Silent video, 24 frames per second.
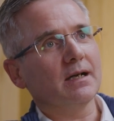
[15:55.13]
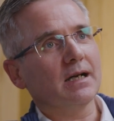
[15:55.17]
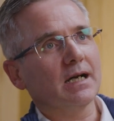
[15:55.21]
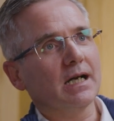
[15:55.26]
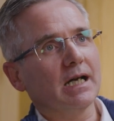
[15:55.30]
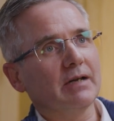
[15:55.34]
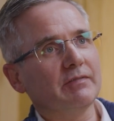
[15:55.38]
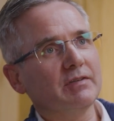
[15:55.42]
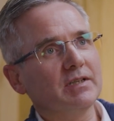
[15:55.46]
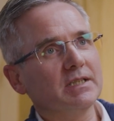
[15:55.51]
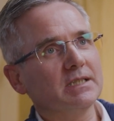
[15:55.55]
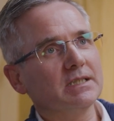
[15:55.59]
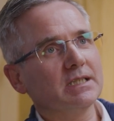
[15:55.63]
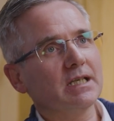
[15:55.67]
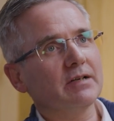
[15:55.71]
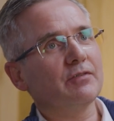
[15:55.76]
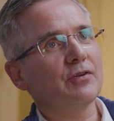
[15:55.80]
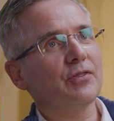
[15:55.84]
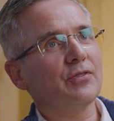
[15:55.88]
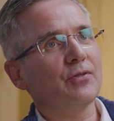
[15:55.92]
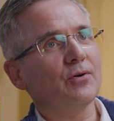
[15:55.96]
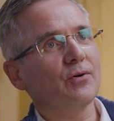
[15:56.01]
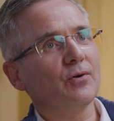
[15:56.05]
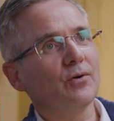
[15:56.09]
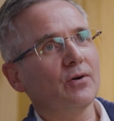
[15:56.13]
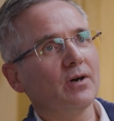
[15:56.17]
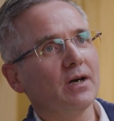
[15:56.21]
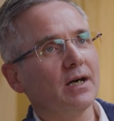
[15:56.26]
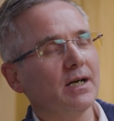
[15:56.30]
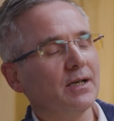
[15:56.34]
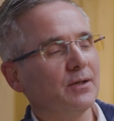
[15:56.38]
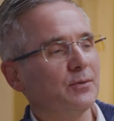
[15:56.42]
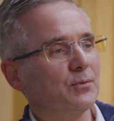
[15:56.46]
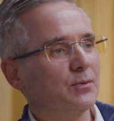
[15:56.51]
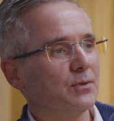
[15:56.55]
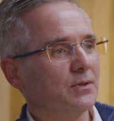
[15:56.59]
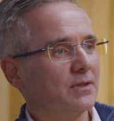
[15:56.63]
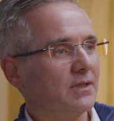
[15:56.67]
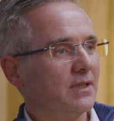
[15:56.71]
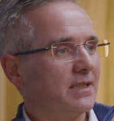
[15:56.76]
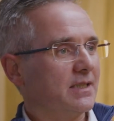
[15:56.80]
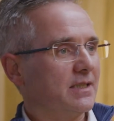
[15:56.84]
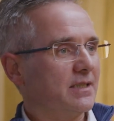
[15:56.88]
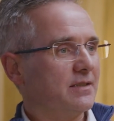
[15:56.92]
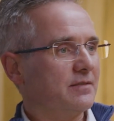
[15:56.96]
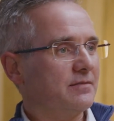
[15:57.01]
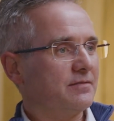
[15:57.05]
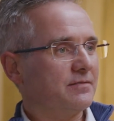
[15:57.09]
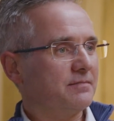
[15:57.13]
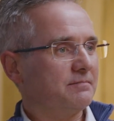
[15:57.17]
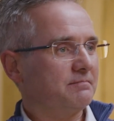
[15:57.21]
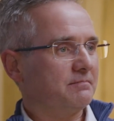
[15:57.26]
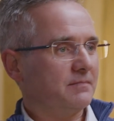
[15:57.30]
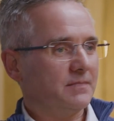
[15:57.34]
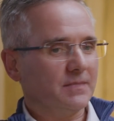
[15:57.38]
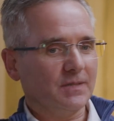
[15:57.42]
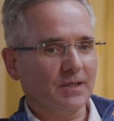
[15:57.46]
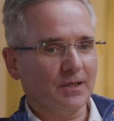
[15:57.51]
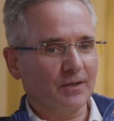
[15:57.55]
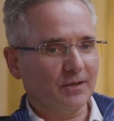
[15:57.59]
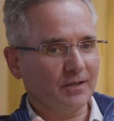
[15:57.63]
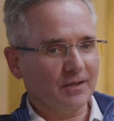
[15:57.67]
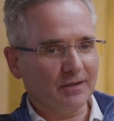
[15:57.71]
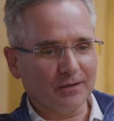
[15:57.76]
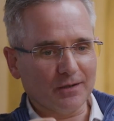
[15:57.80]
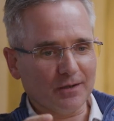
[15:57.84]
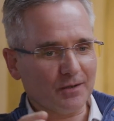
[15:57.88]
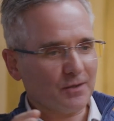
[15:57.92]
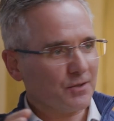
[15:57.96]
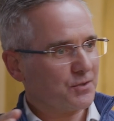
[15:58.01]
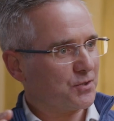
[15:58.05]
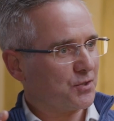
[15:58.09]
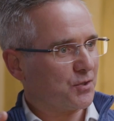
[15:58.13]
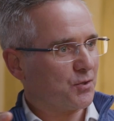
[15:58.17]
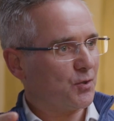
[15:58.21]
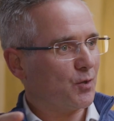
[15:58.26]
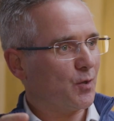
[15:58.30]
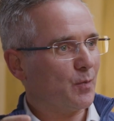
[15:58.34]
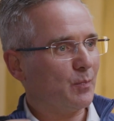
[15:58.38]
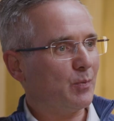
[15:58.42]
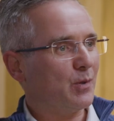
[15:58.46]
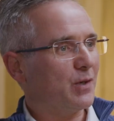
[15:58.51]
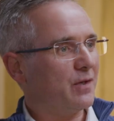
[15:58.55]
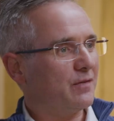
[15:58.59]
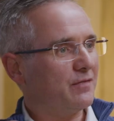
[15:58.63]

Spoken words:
having never thought I would leave a large corporate